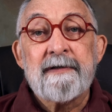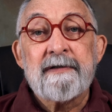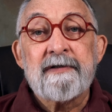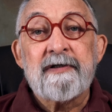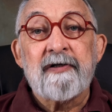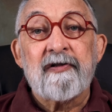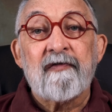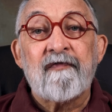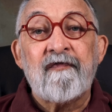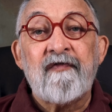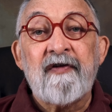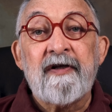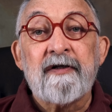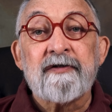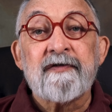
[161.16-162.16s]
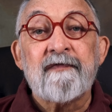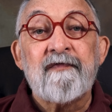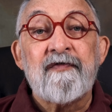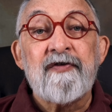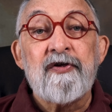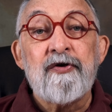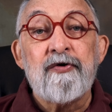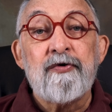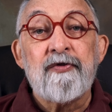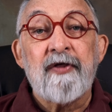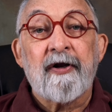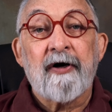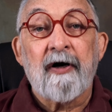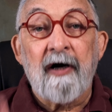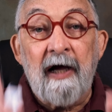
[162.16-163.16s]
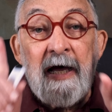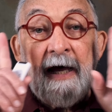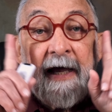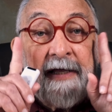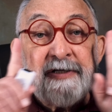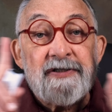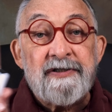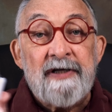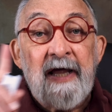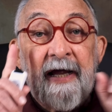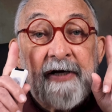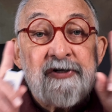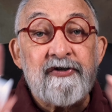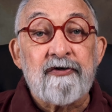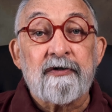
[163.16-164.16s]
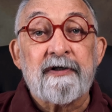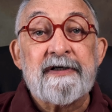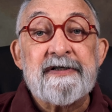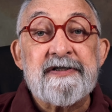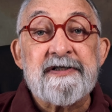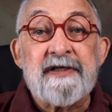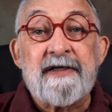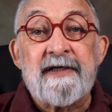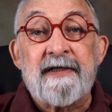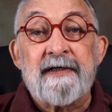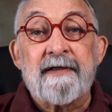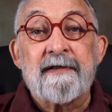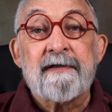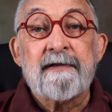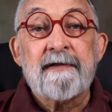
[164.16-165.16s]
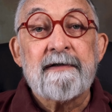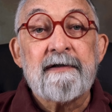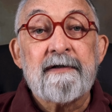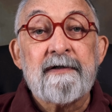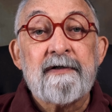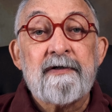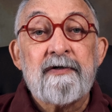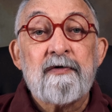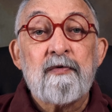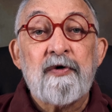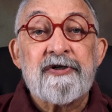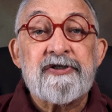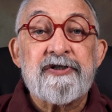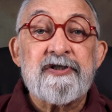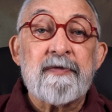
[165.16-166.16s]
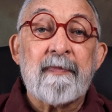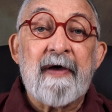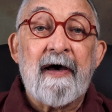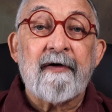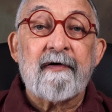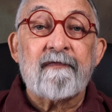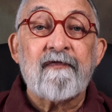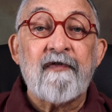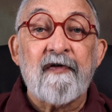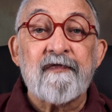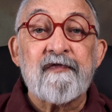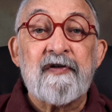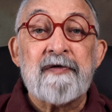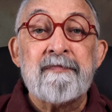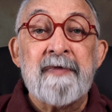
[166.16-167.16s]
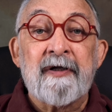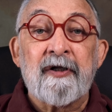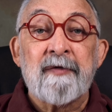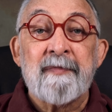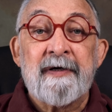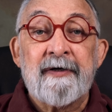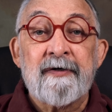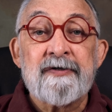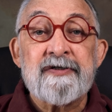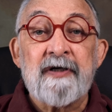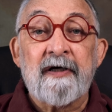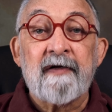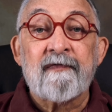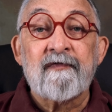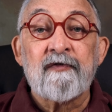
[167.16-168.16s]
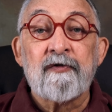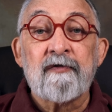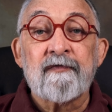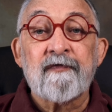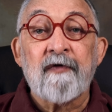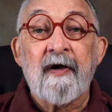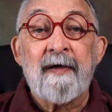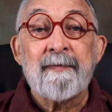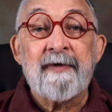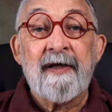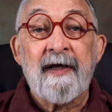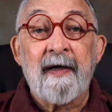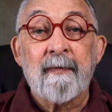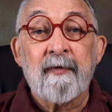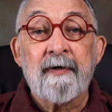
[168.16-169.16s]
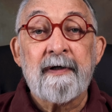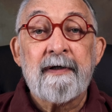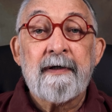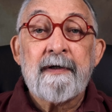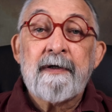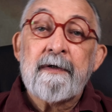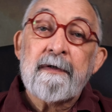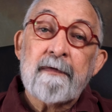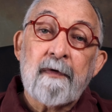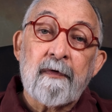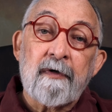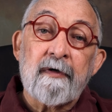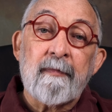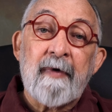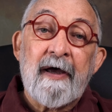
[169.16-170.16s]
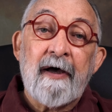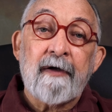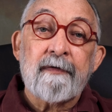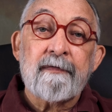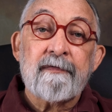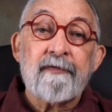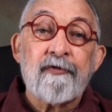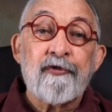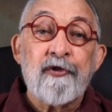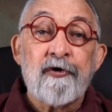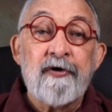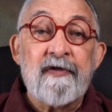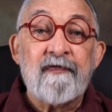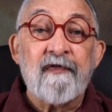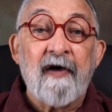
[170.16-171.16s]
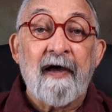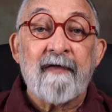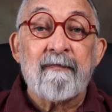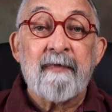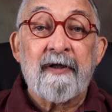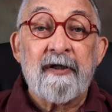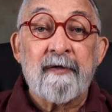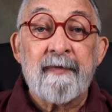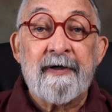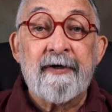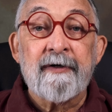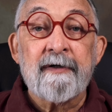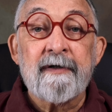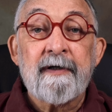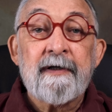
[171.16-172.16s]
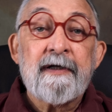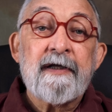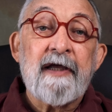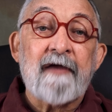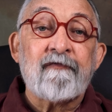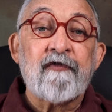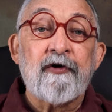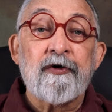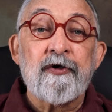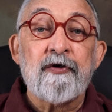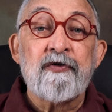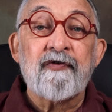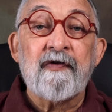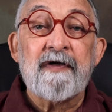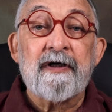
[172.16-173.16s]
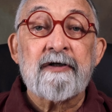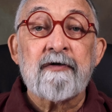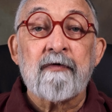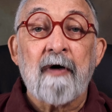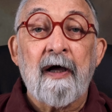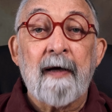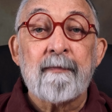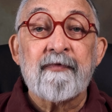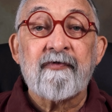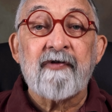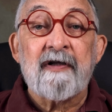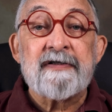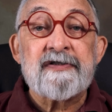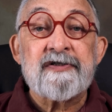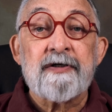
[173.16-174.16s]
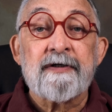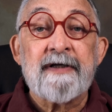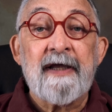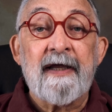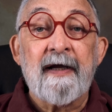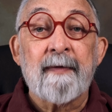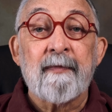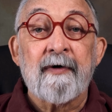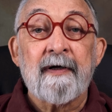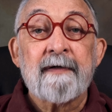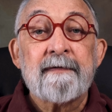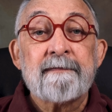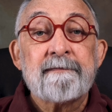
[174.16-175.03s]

to the field of view that our eyes naturally see, which is about 50 millimeters on a full-frame camera, or about 35 millimeter if you're using a crop sensor camera.